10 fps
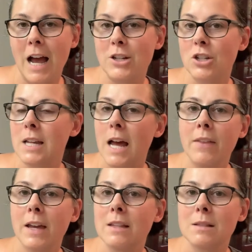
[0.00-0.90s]
I just
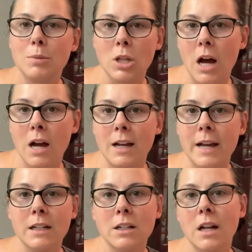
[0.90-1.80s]
had like this block. I
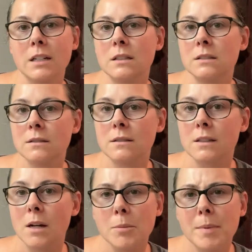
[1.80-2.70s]
had gotten a
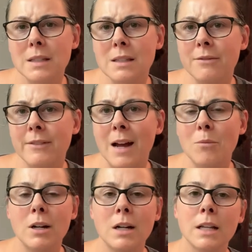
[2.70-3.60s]
couple pieces of
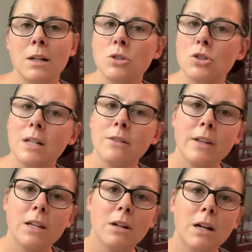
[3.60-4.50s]
fabric and I was trying to
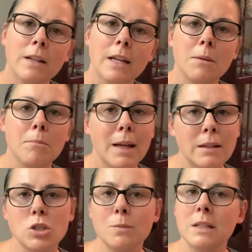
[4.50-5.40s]
figure out like
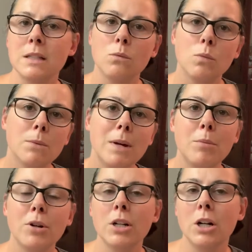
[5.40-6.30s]
embellishments and what do I
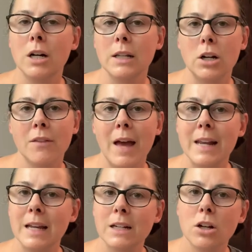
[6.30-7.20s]
put it on and all that.
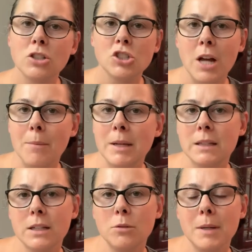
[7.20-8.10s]
And I had gone shopping a
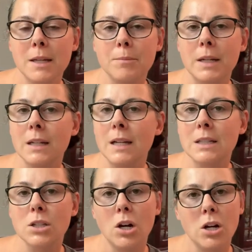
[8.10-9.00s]
little bit, but
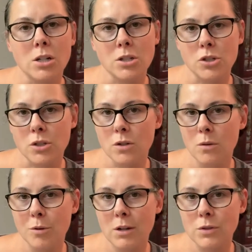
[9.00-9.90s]
it's hard to just
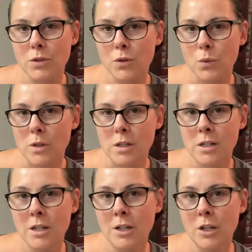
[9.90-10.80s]
go browse a store
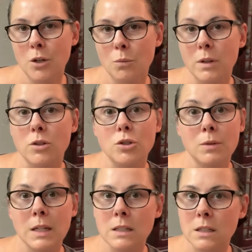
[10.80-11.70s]
with two
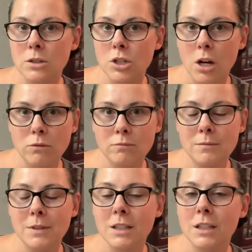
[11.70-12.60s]
kids in tow.
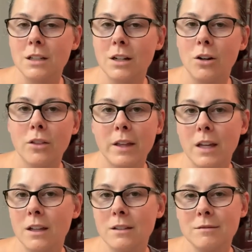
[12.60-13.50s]
You know,
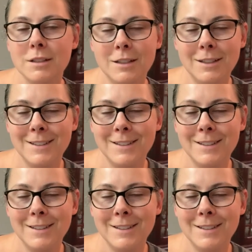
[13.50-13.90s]
they,